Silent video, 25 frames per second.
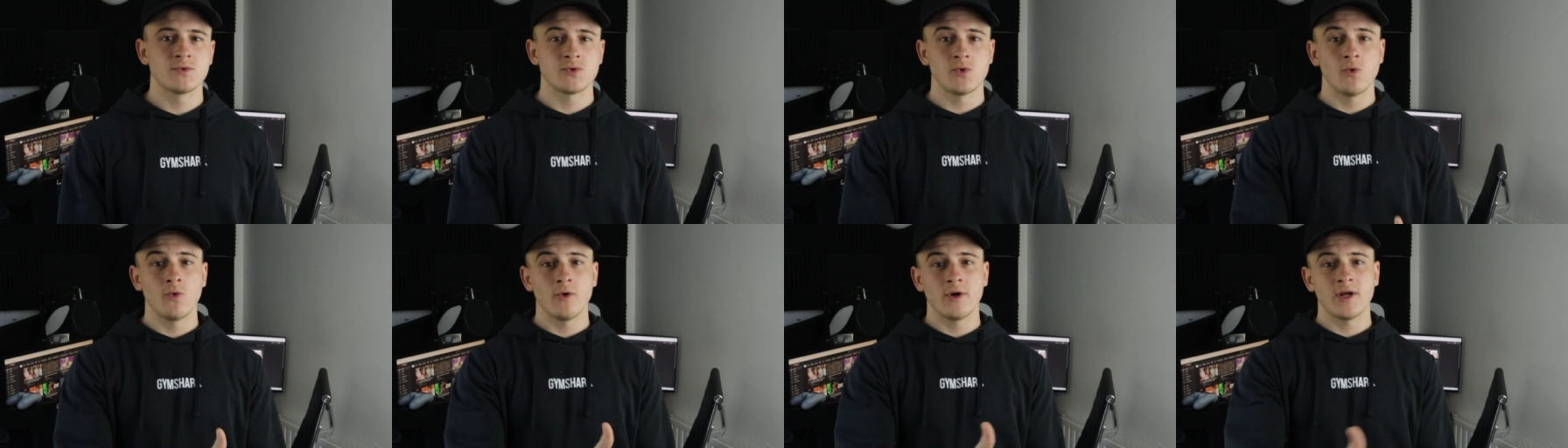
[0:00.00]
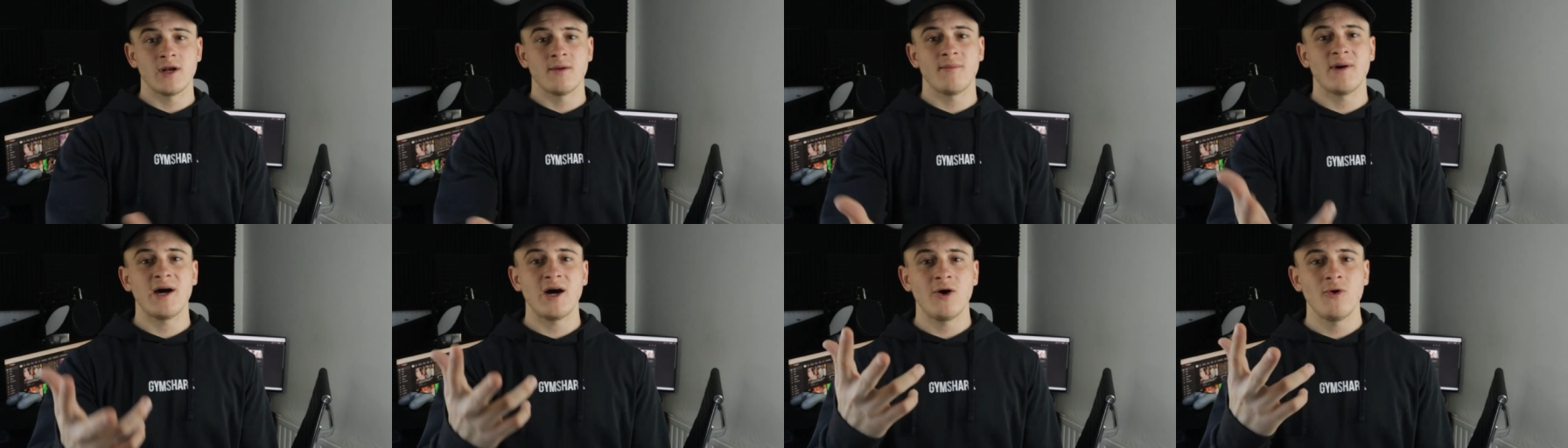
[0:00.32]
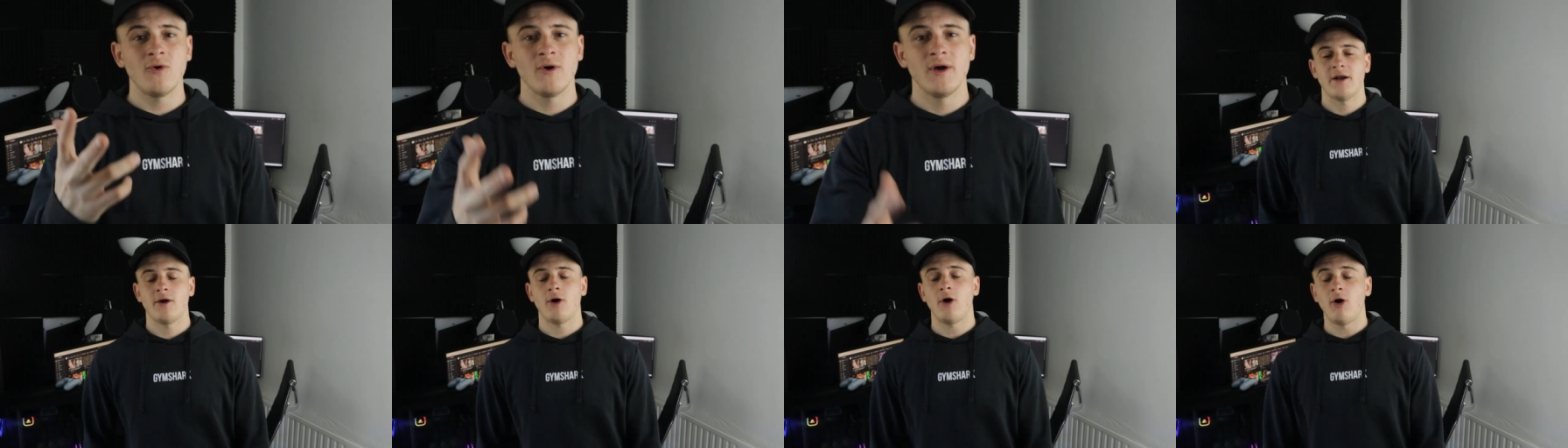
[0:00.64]
talking
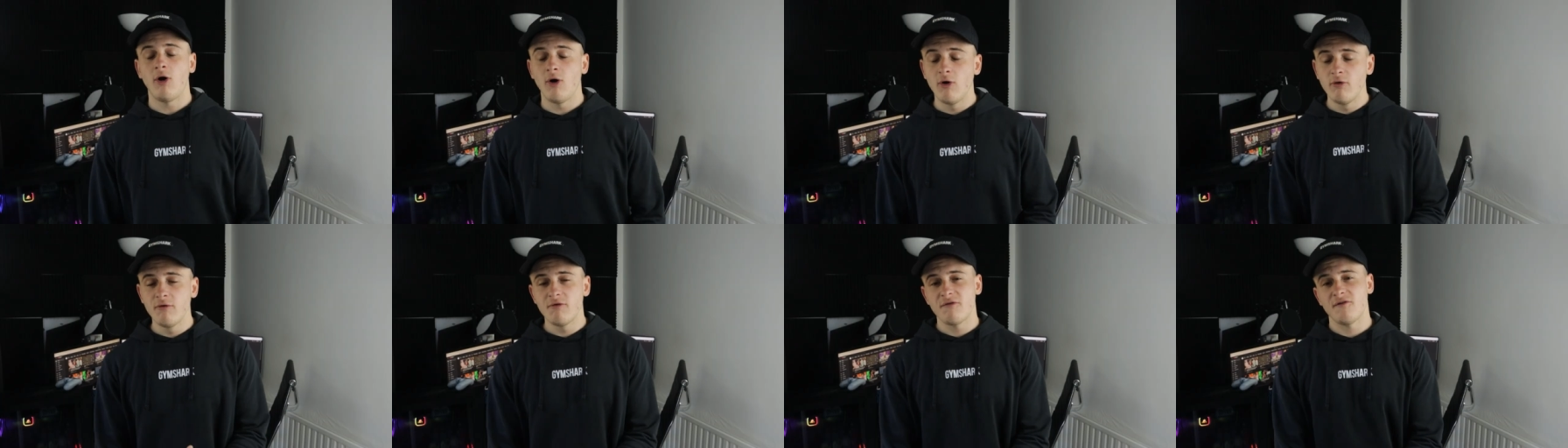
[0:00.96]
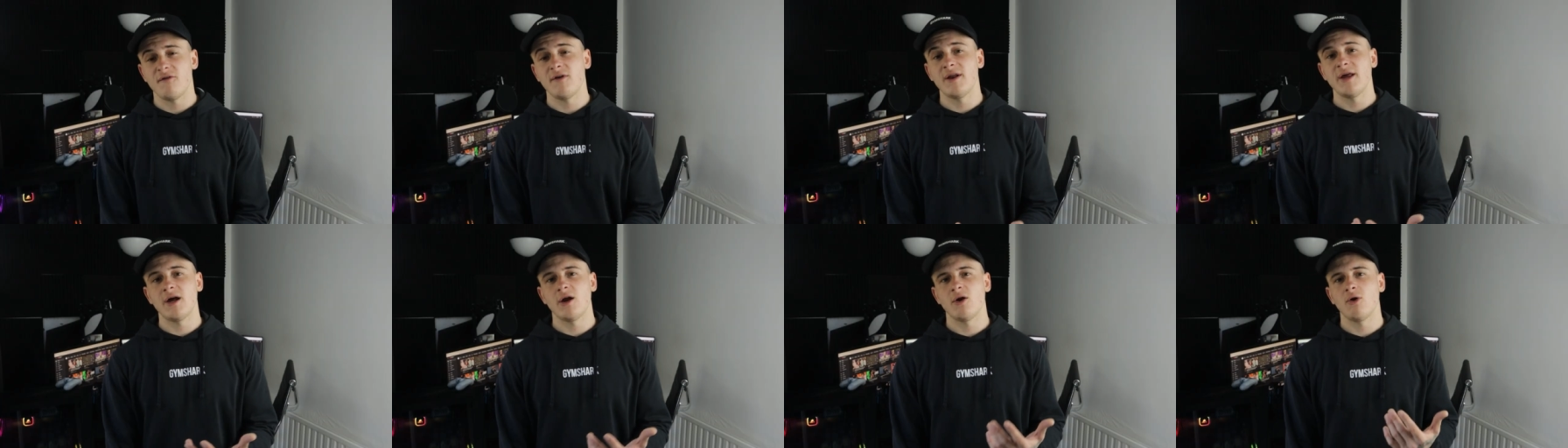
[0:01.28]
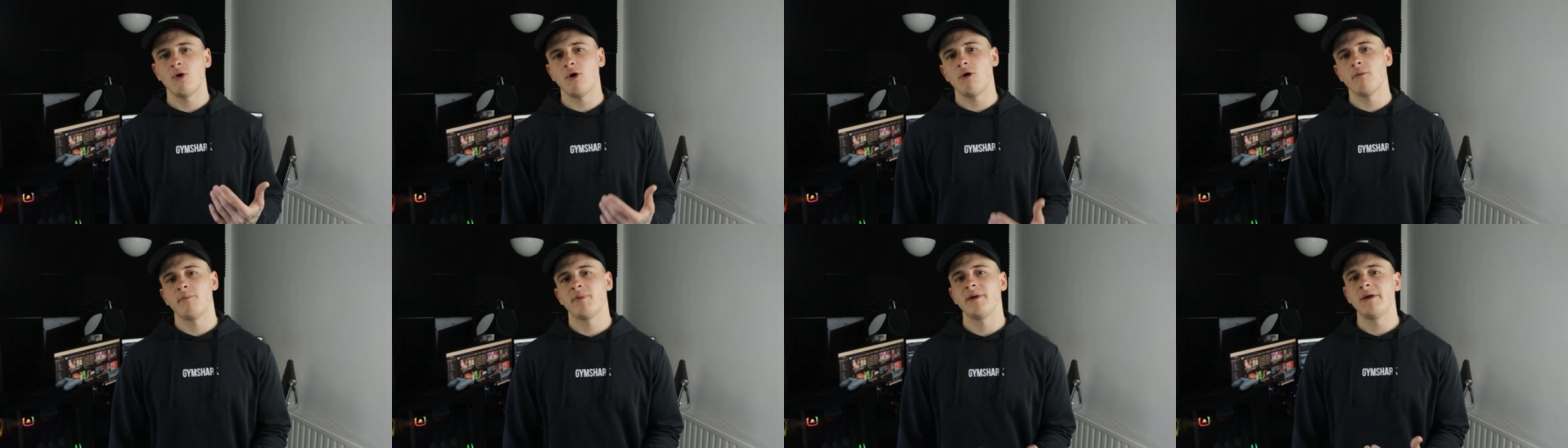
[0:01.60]
about and hopefully a
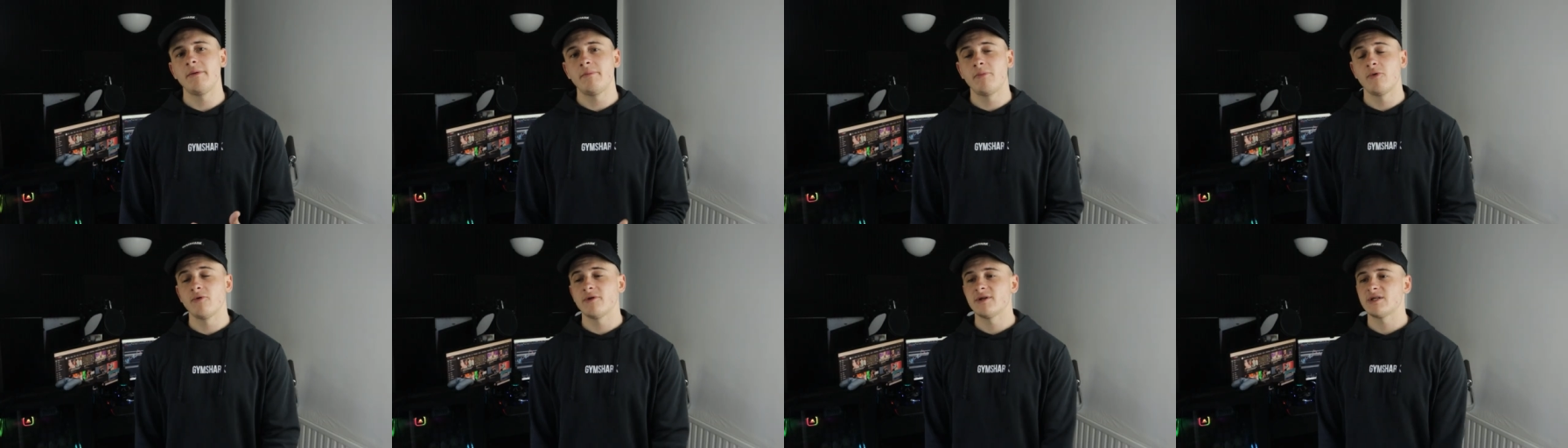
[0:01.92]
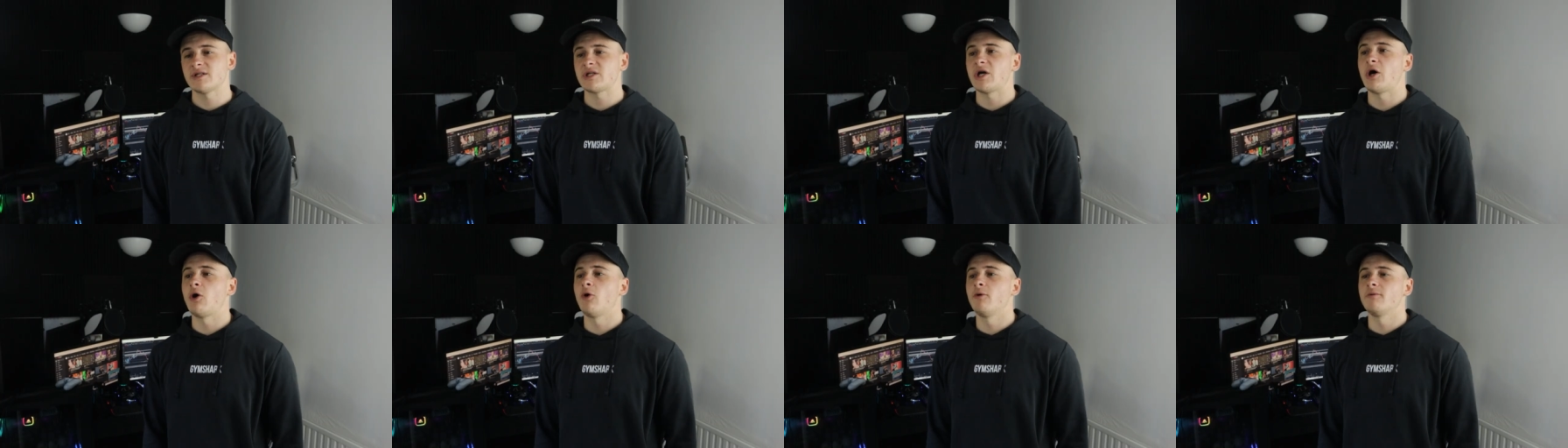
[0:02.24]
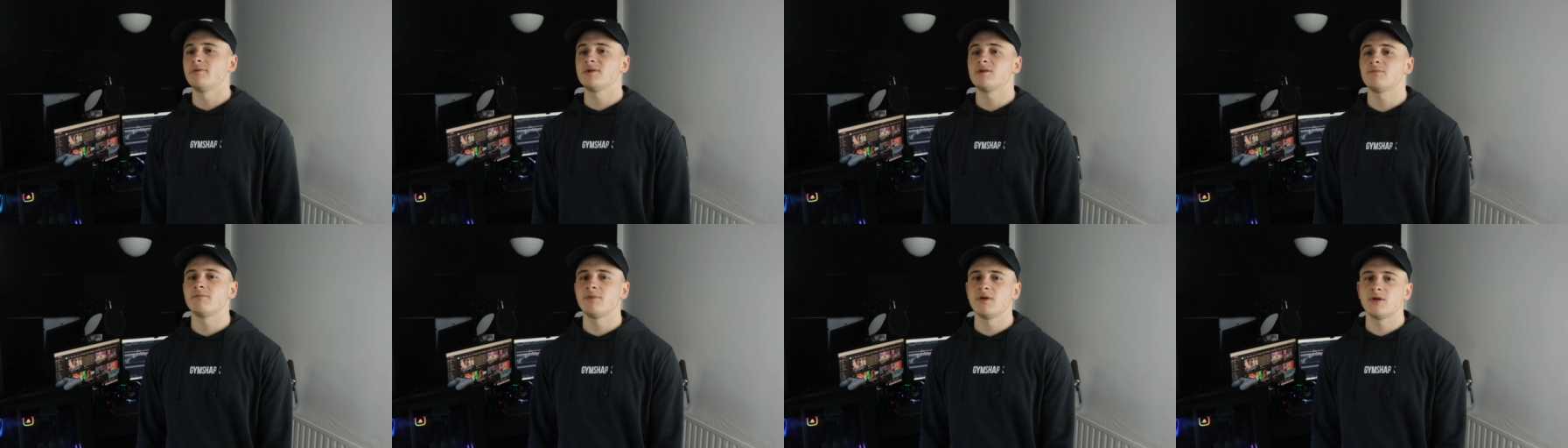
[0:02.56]
lot of people this
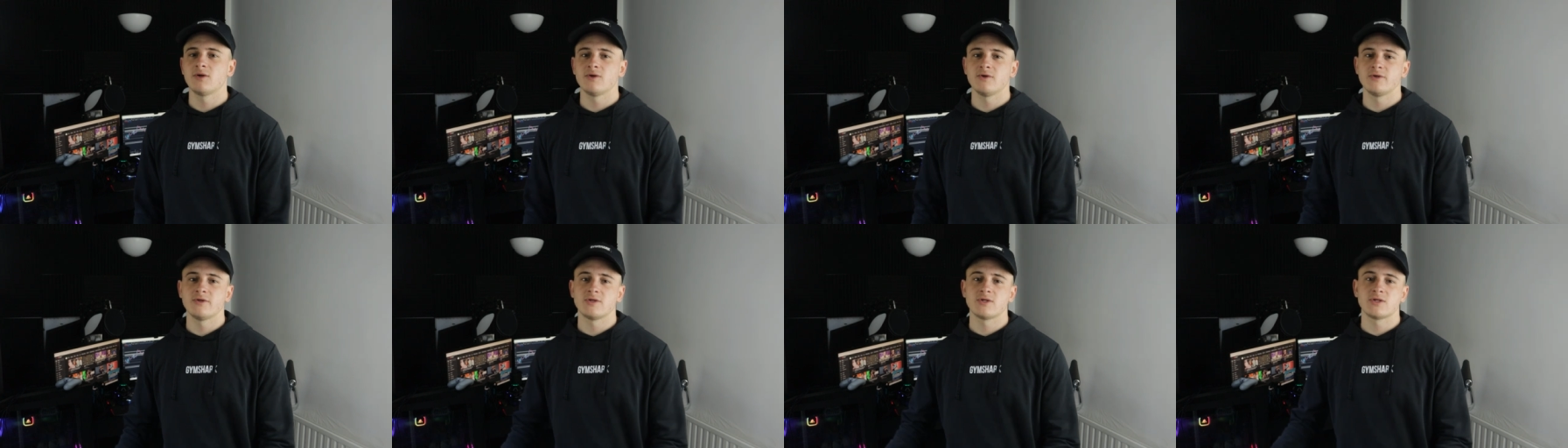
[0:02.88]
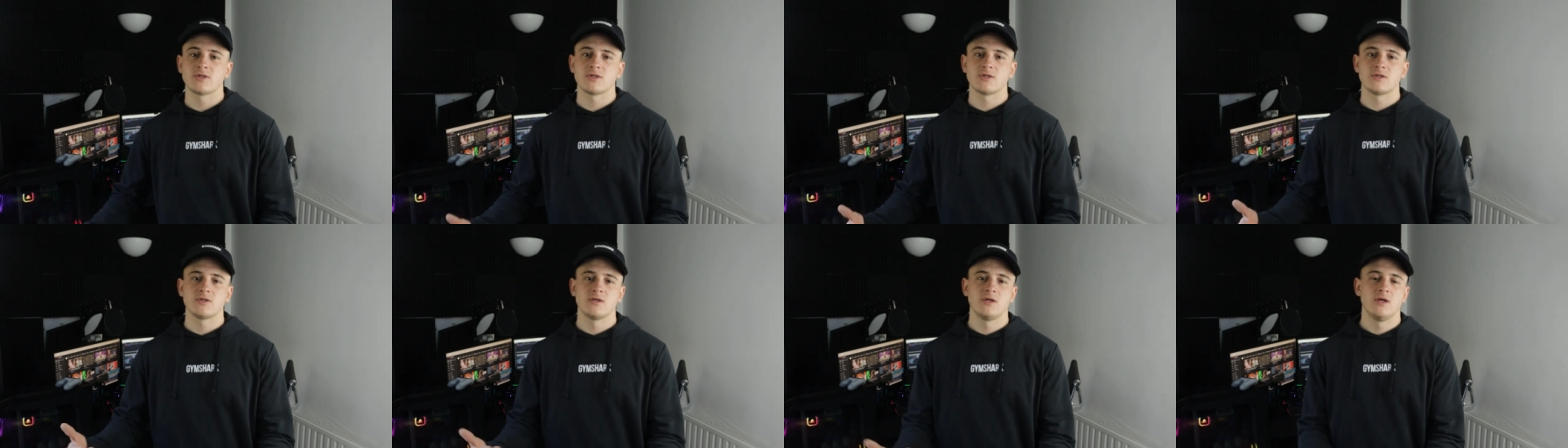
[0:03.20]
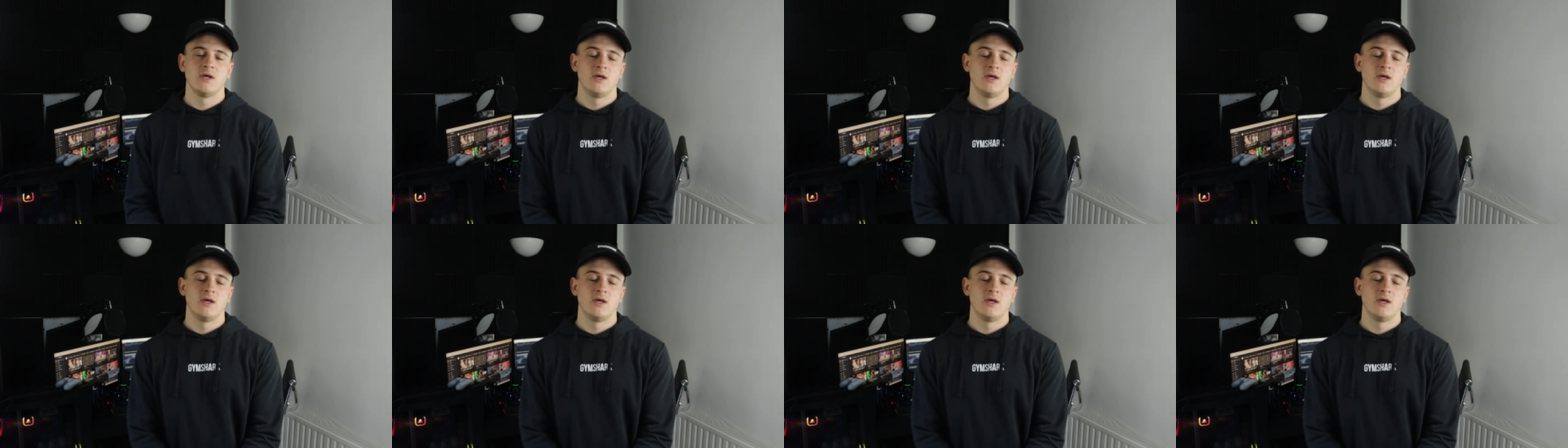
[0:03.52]
helps because